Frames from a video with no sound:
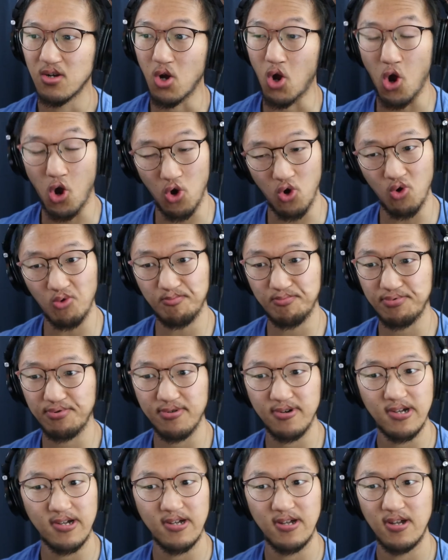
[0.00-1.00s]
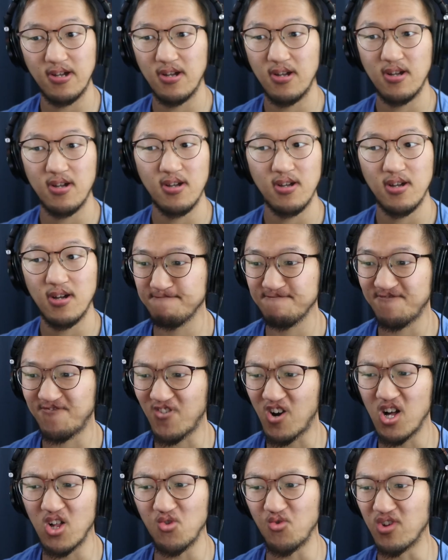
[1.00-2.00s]
hope,
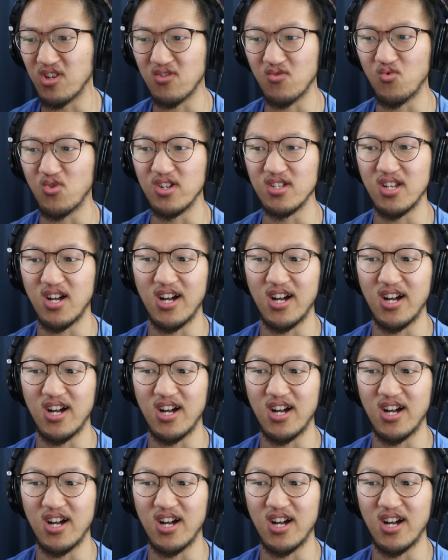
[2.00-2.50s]
following what